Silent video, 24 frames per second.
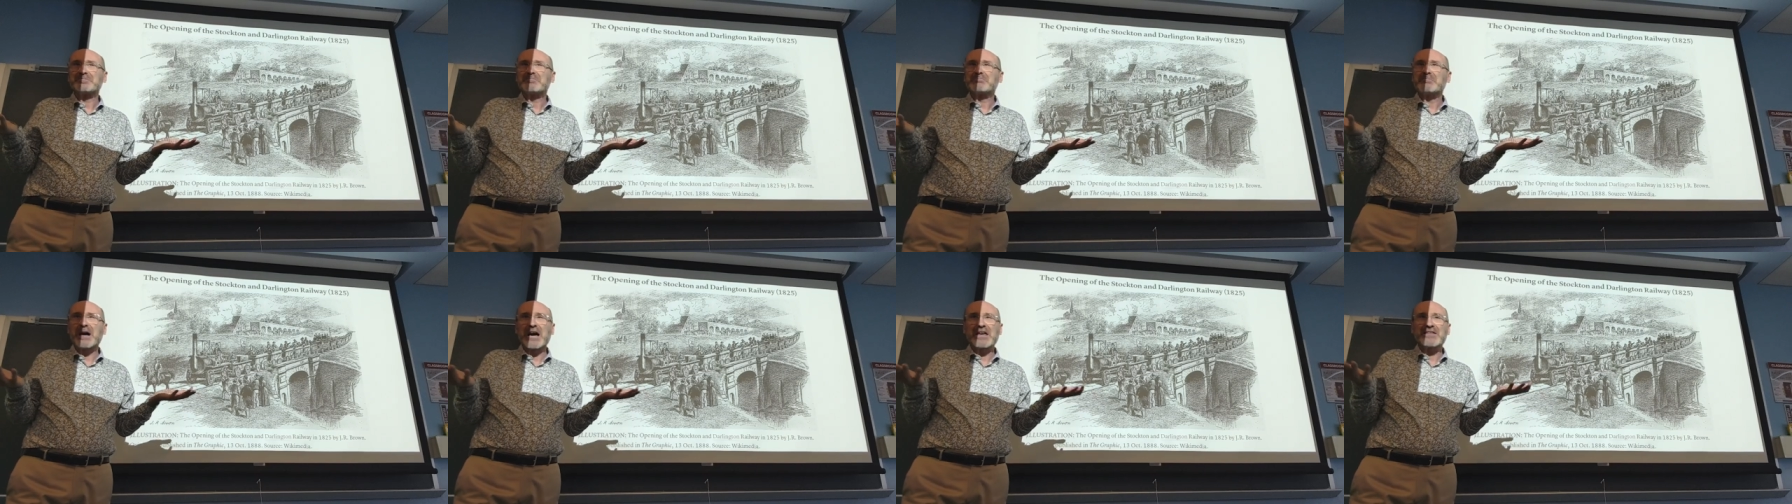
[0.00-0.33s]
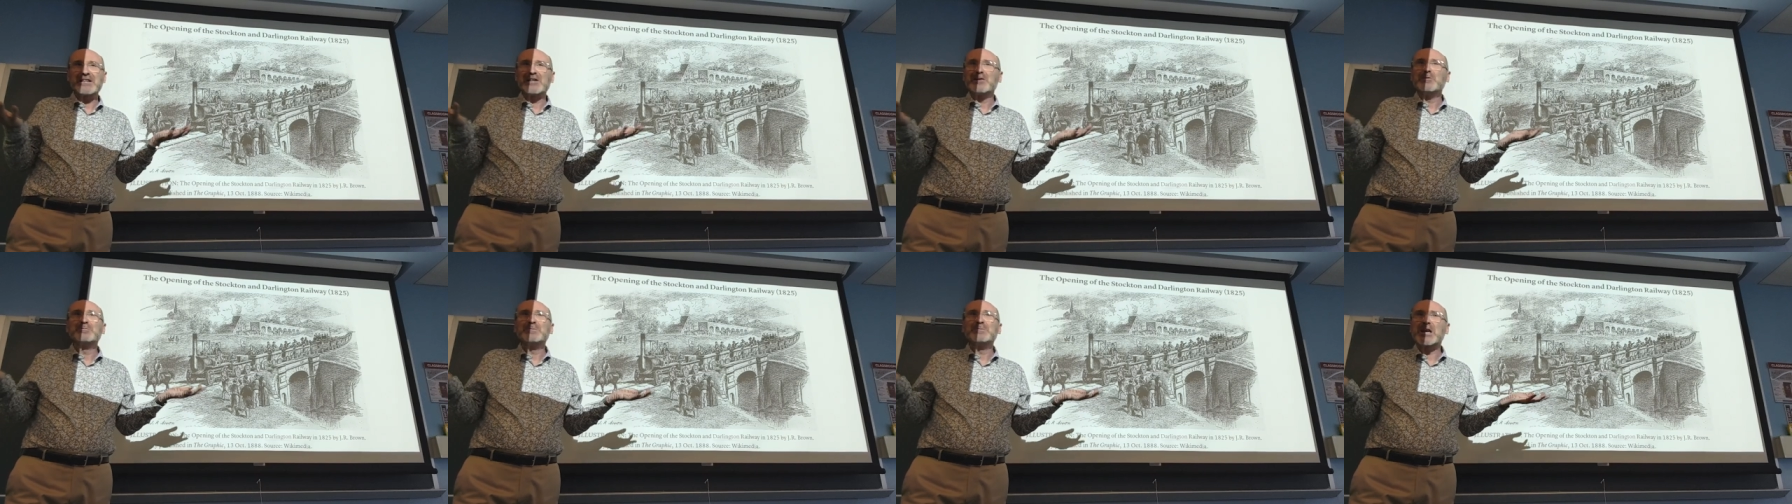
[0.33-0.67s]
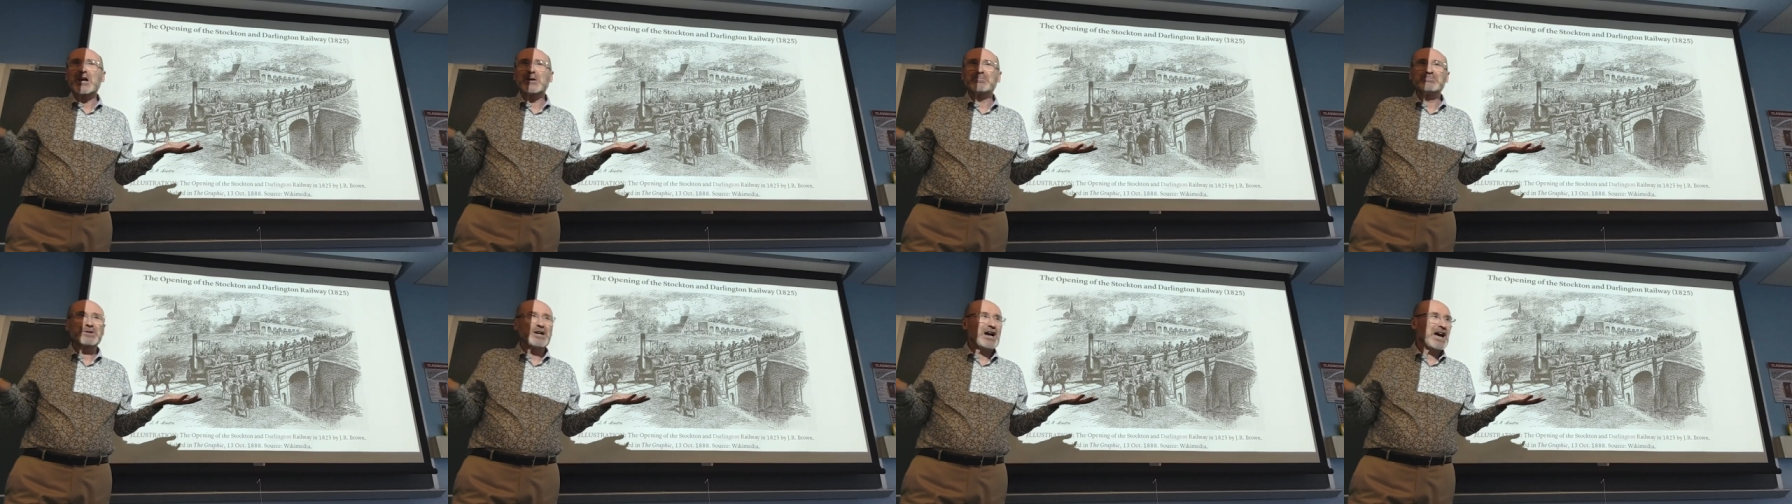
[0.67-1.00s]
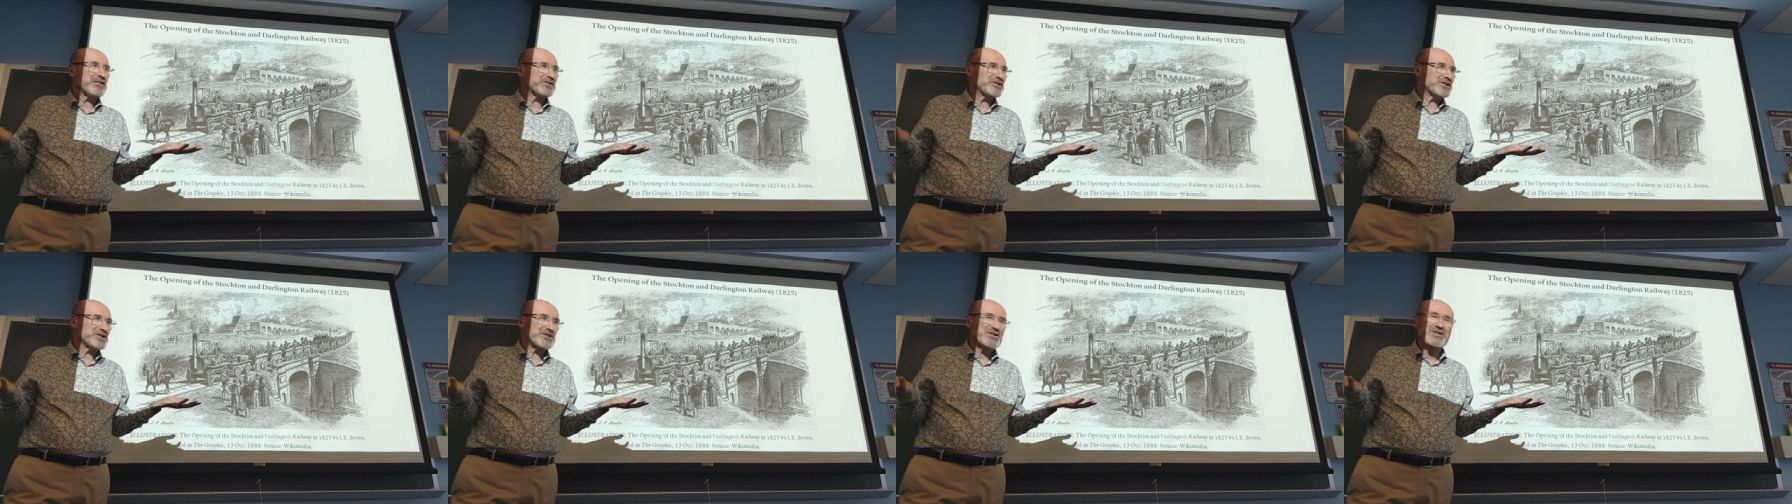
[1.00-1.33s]
by the Lumiere
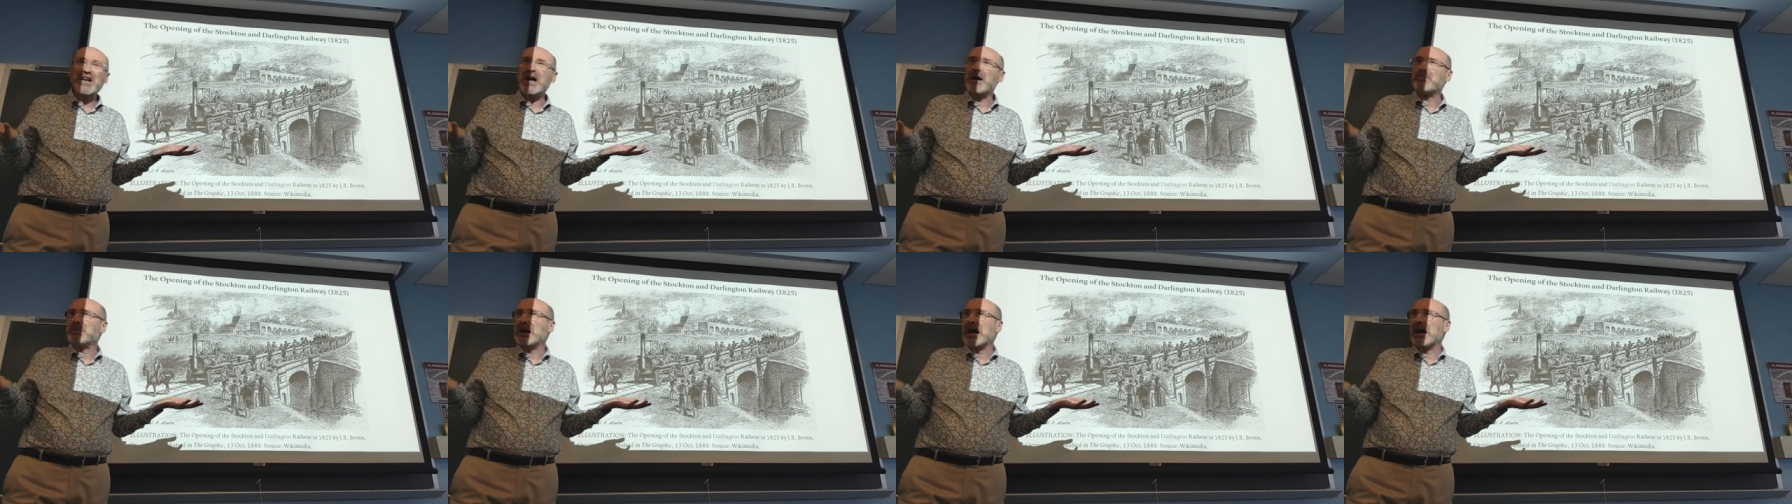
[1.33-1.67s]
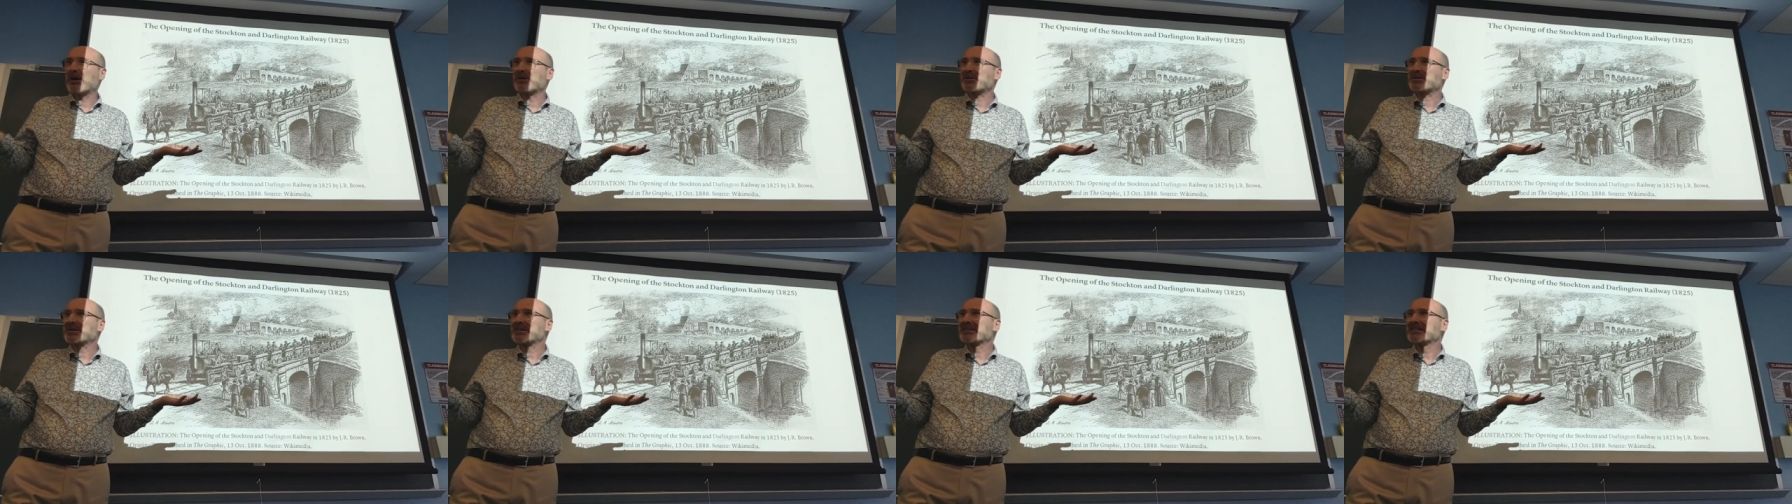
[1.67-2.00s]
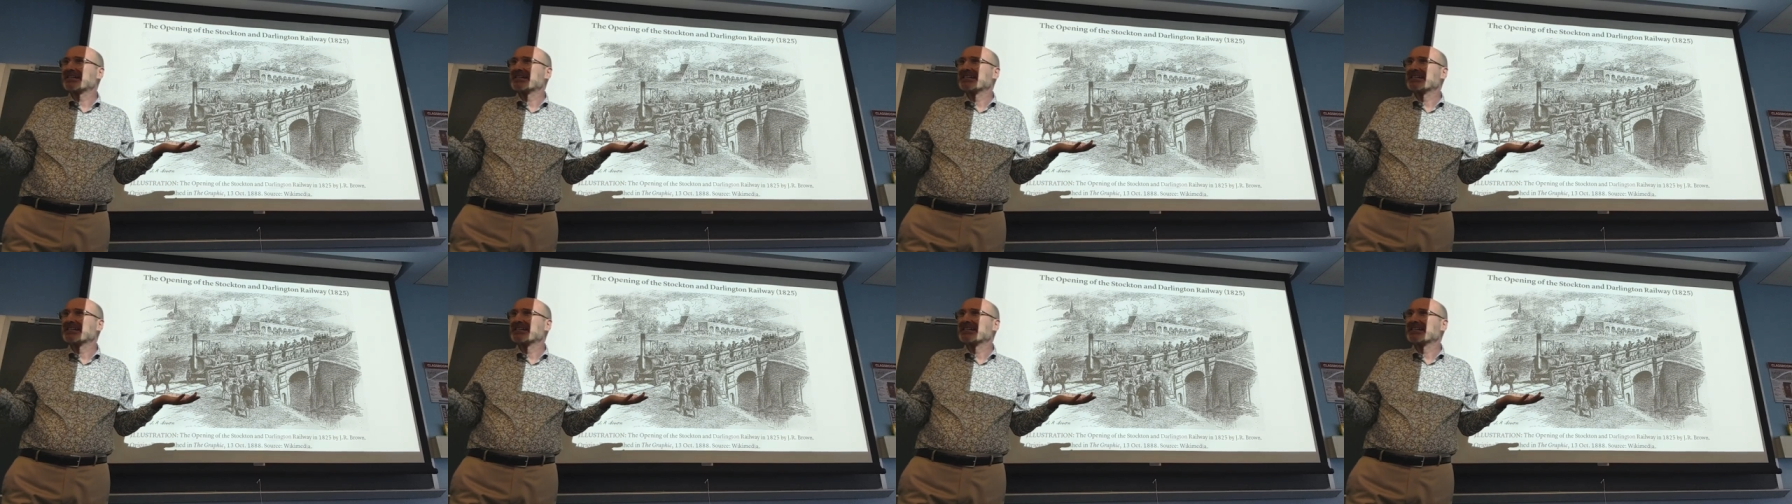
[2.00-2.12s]
brothers about?